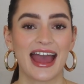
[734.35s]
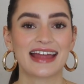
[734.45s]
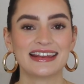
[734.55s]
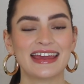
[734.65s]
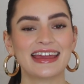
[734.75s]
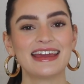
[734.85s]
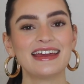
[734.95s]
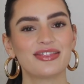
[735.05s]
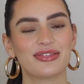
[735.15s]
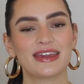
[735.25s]
and
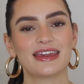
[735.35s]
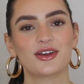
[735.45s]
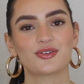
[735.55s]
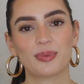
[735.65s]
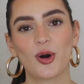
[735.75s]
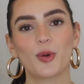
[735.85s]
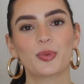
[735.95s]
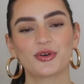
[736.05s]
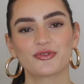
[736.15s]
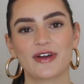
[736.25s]
here the pop
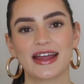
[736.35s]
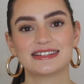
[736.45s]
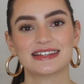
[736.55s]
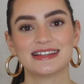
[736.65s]
of red